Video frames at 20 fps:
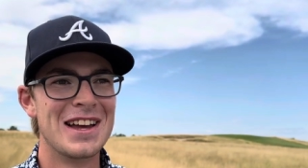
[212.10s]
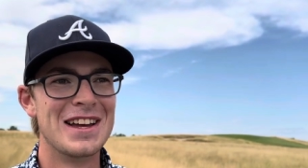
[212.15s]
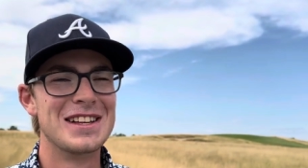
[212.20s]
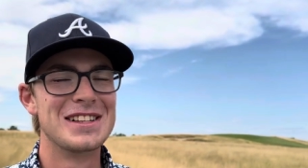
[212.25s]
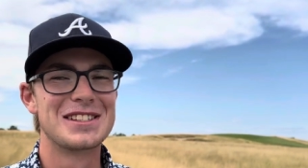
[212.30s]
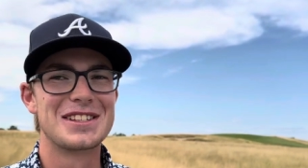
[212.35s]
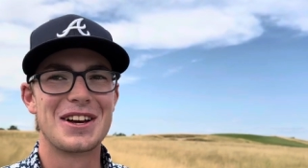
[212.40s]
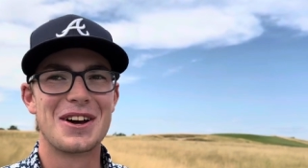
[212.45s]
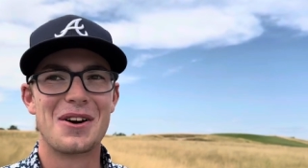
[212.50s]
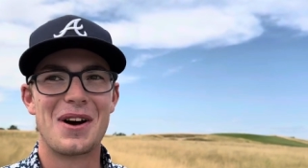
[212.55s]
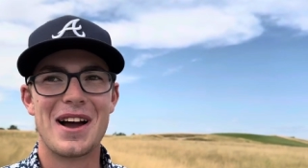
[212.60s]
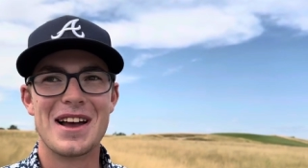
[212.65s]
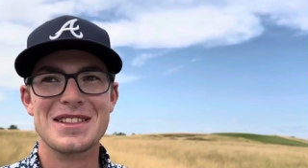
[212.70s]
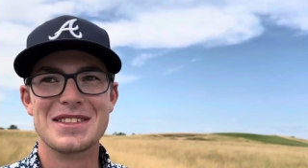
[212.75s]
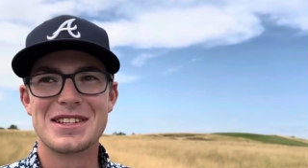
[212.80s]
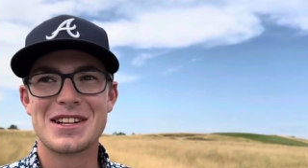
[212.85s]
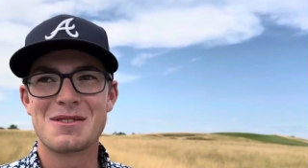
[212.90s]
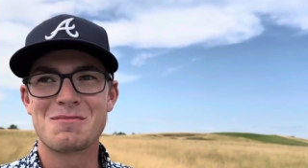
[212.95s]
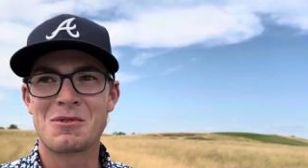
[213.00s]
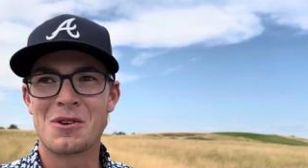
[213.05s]
So I
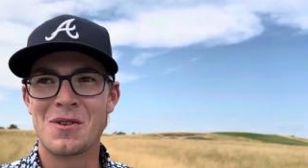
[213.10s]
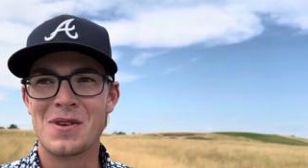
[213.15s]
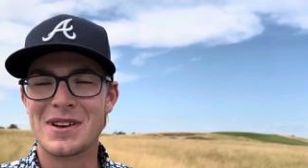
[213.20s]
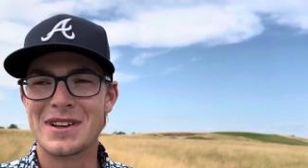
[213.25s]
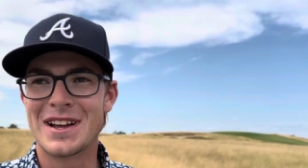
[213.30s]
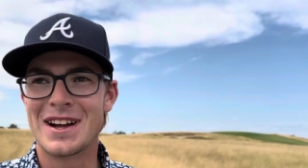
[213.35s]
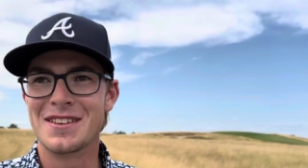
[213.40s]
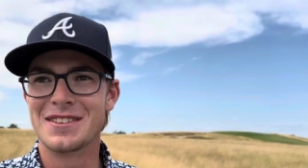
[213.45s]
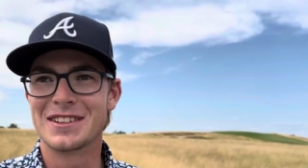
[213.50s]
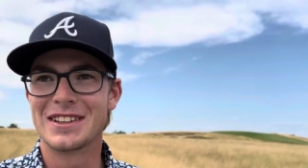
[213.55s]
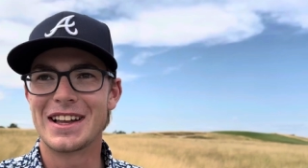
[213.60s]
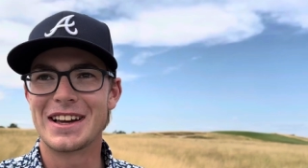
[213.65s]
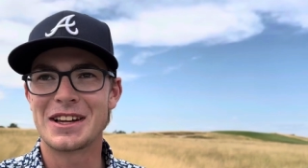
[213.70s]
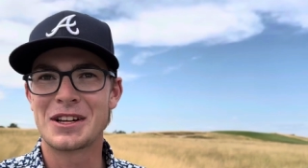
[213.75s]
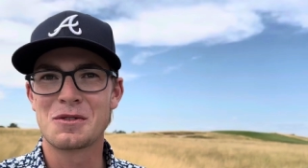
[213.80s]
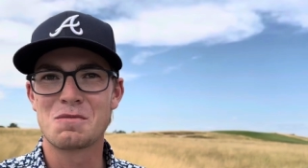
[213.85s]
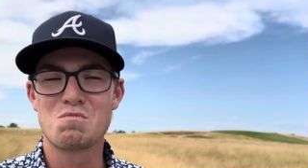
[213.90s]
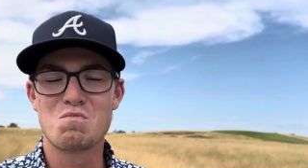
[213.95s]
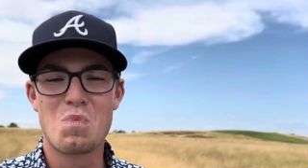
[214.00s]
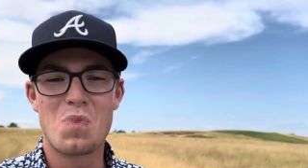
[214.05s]
ended up going down to
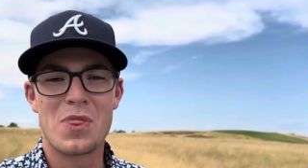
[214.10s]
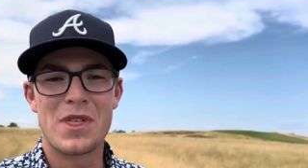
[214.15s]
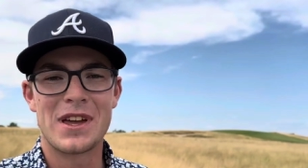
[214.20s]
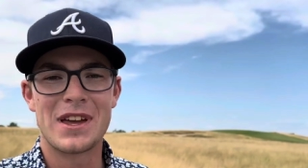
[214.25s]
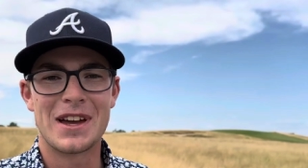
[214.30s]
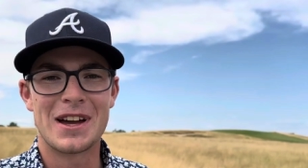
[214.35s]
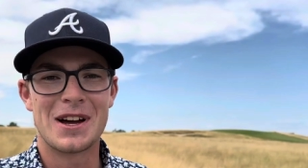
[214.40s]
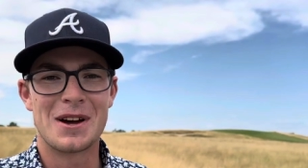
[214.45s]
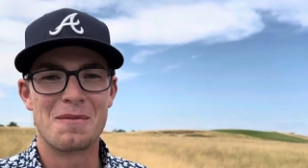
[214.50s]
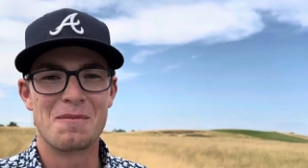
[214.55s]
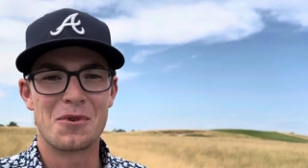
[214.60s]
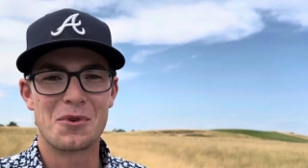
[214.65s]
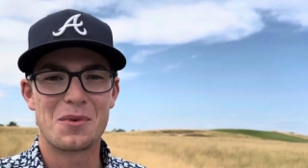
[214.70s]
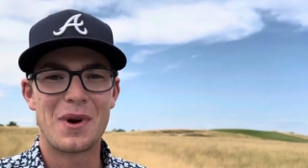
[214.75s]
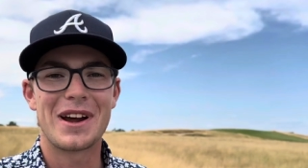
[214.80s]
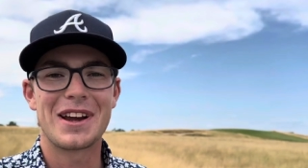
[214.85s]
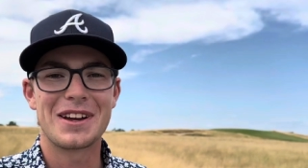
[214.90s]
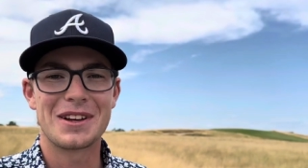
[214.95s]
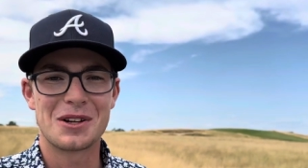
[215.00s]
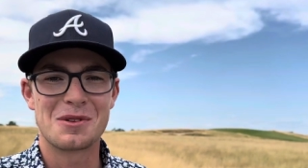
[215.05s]
like the
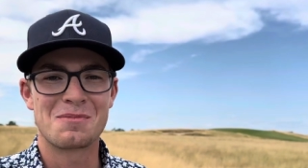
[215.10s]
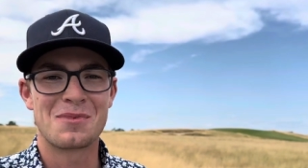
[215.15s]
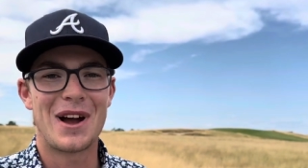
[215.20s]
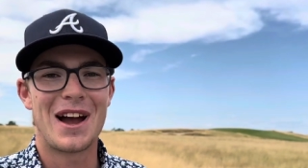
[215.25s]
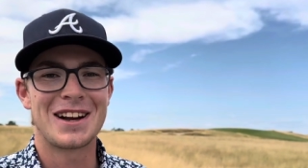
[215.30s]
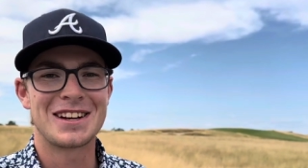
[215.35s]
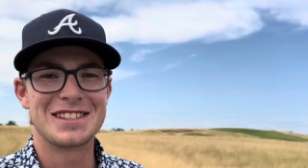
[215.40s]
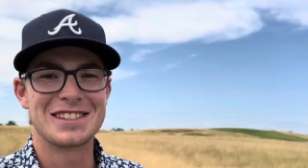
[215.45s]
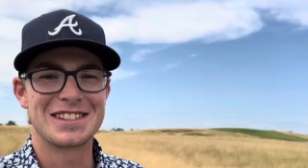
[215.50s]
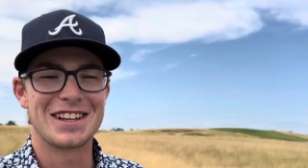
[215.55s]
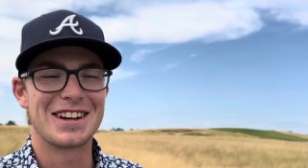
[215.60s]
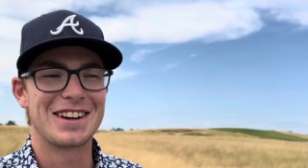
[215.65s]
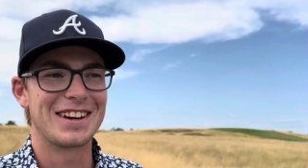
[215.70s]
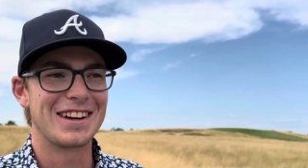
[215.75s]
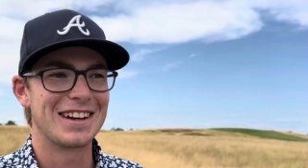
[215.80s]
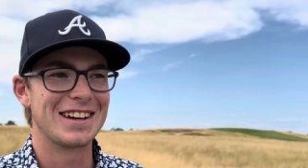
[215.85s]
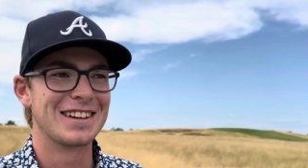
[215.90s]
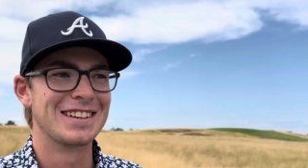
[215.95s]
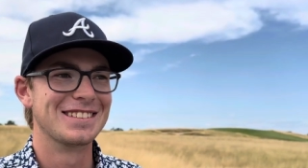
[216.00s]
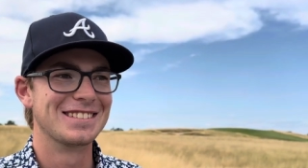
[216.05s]
regular practice
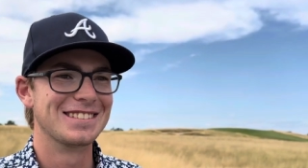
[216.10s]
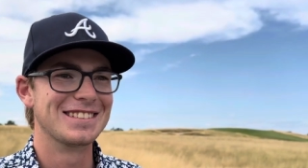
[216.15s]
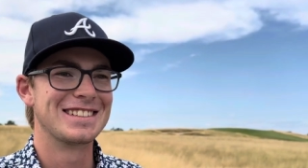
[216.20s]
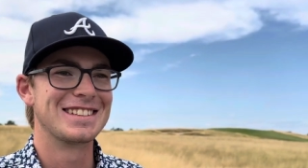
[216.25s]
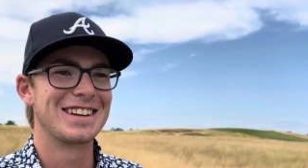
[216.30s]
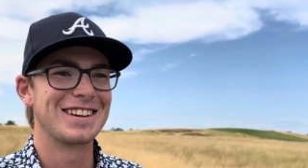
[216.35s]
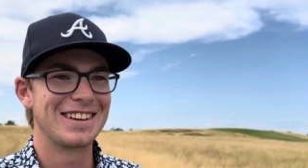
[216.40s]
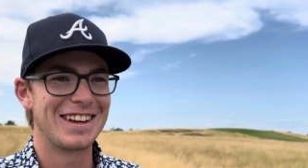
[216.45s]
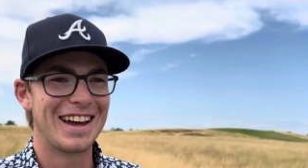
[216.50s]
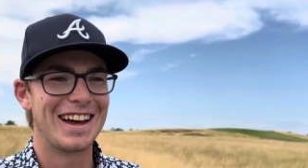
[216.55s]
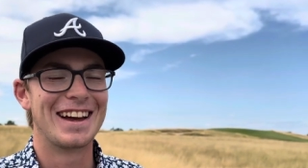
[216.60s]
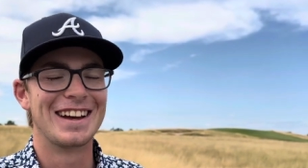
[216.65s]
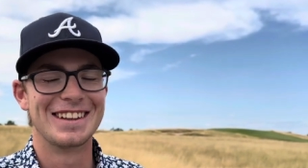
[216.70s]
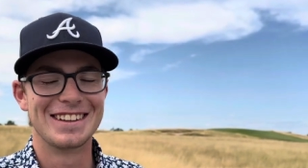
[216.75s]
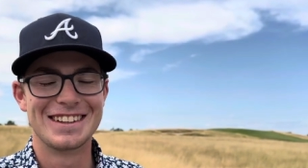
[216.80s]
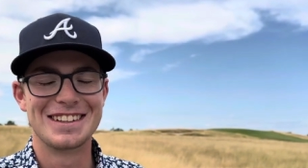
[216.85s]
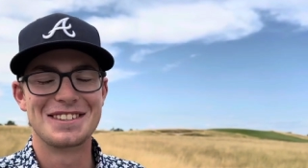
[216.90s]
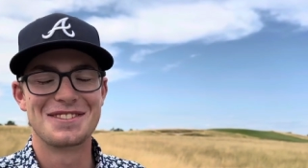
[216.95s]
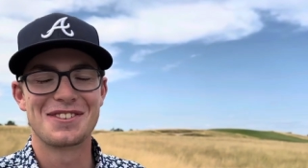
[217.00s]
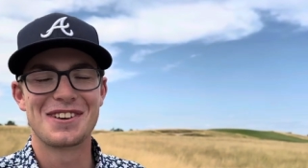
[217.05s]
area. So yeah,
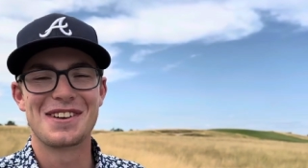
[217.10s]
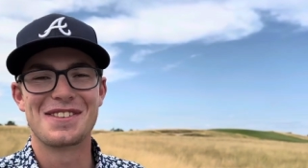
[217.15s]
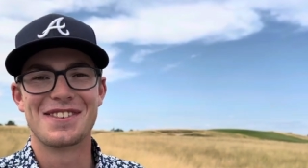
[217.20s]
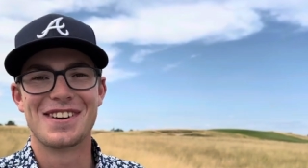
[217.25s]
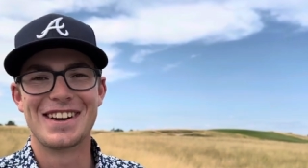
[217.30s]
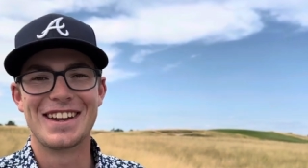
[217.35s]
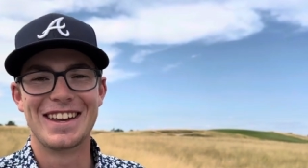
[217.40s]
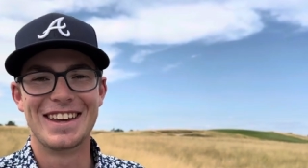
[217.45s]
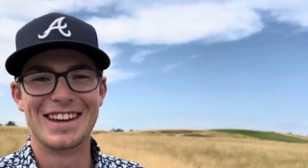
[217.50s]
that's pretty funny.